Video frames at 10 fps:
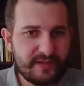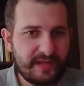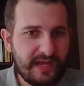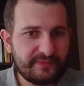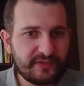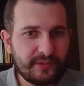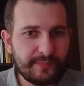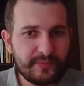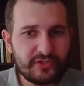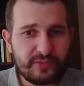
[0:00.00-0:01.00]
After
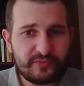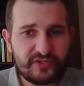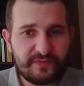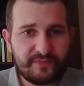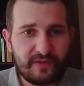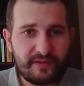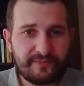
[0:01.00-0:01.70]
bishop g5,